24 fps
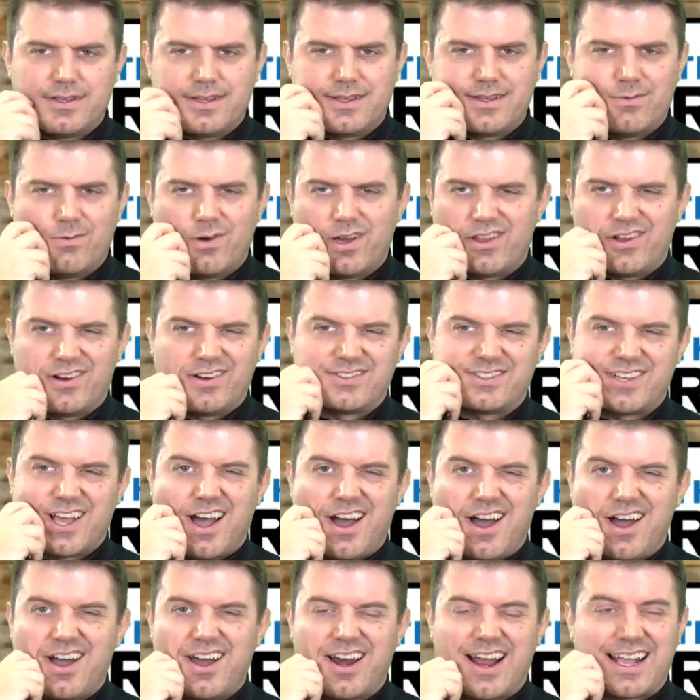whether it's
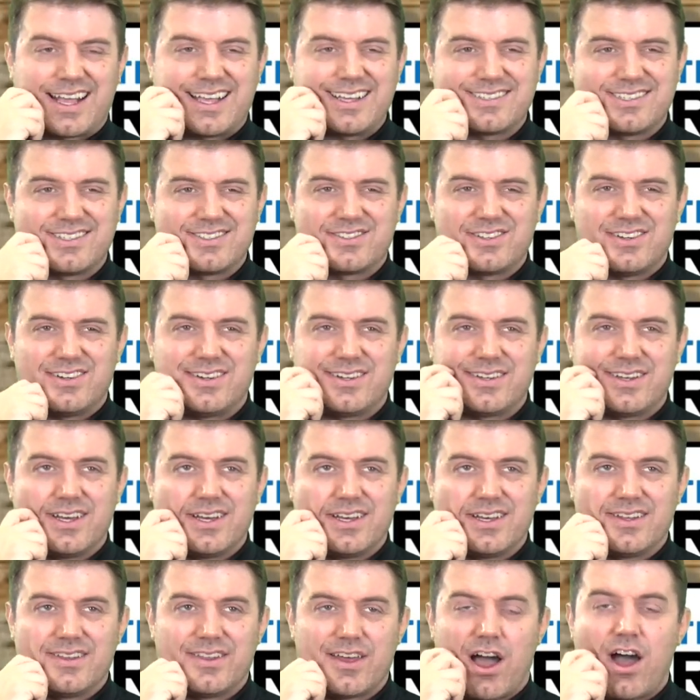odd, I guess it's on
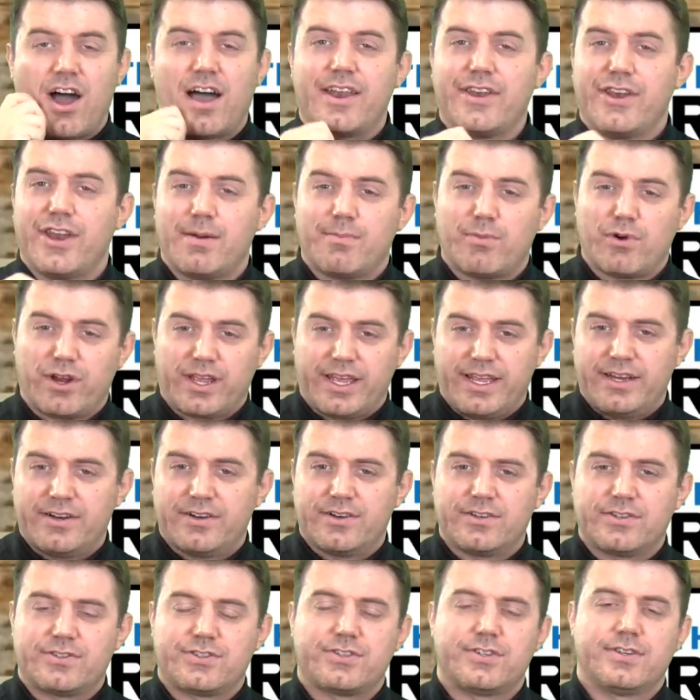the odd number
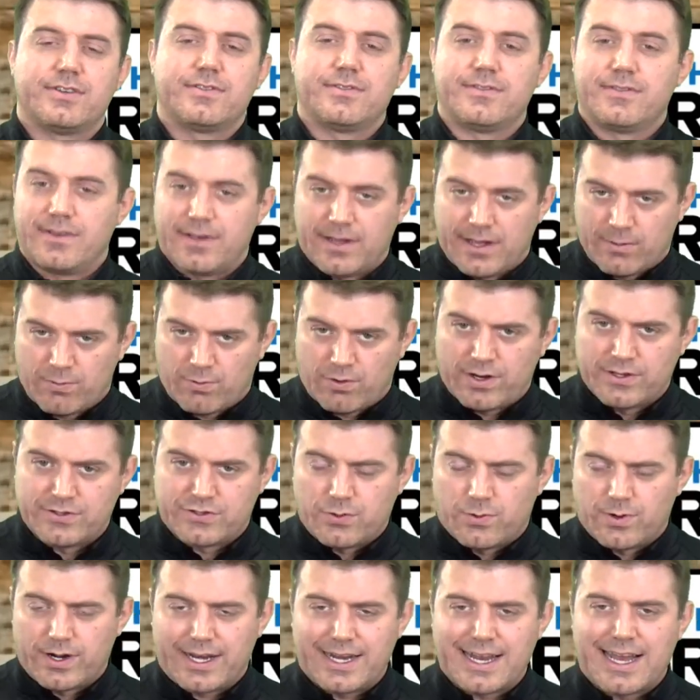years. We're in
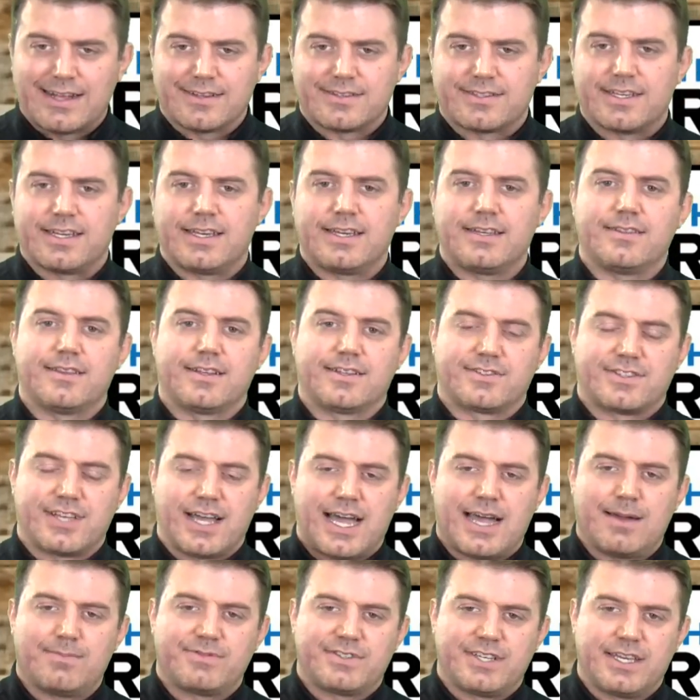2019. The
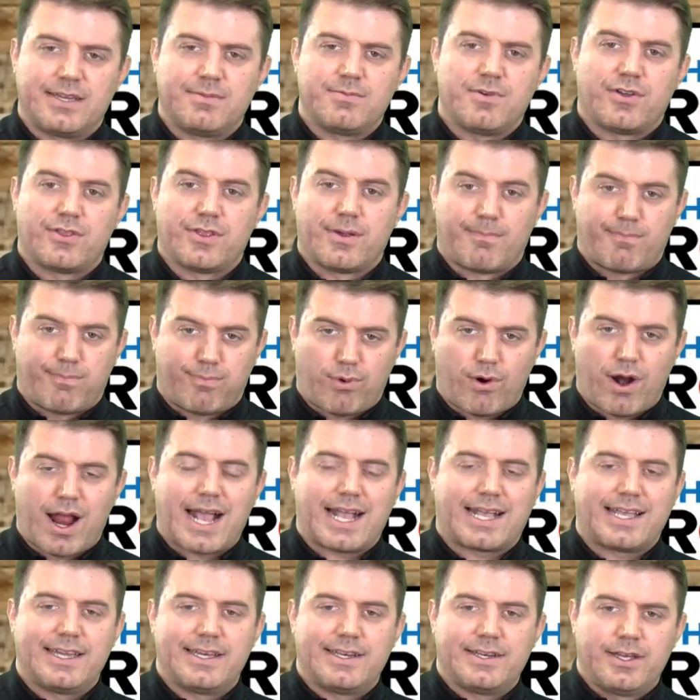top team on the
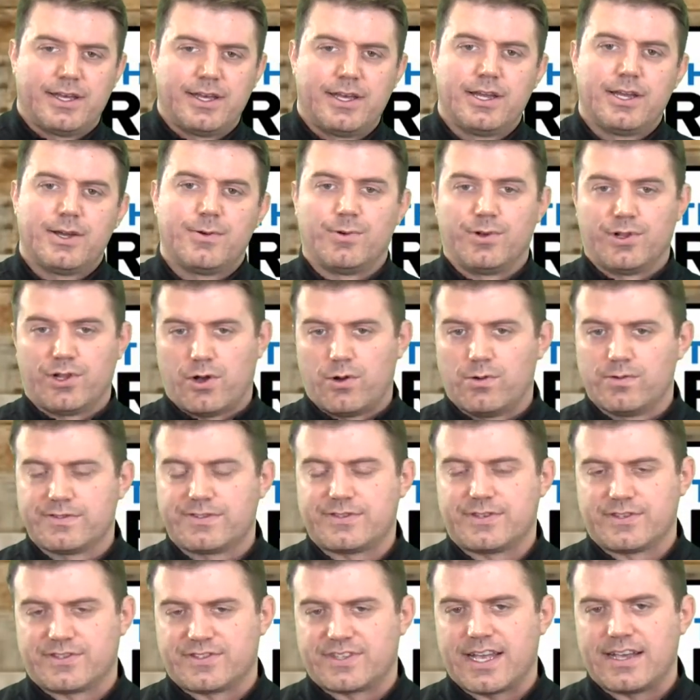bracket will
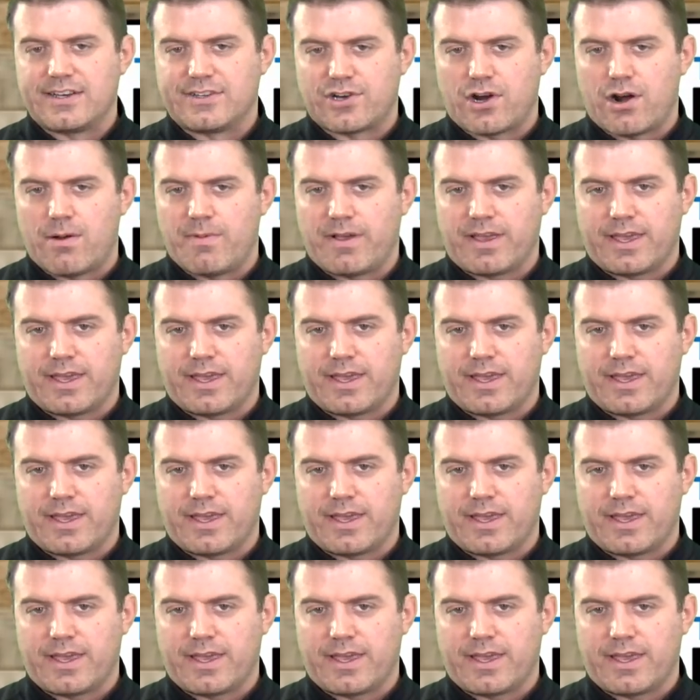host the state tournament